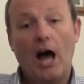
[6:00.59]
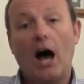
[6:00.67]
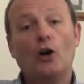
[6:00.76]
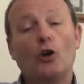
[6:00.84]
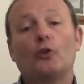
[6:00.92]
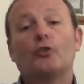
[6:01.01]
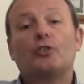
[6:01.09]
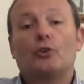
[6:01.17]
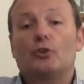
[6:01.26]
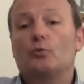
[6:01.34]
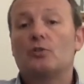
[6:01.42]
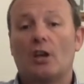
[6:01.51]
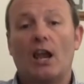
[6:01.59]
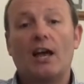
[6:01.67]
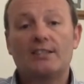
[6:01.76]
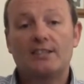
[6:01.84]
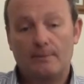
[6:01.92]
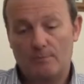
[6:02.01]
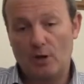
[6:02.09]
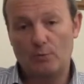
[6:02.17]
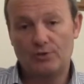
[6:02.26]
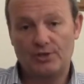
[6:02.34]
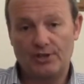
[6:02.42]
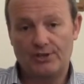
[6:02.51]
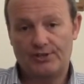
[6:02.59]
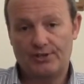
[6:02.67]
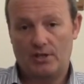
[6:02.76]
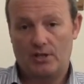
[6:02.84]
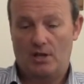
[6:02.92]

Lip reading: I also utilise hypnosis,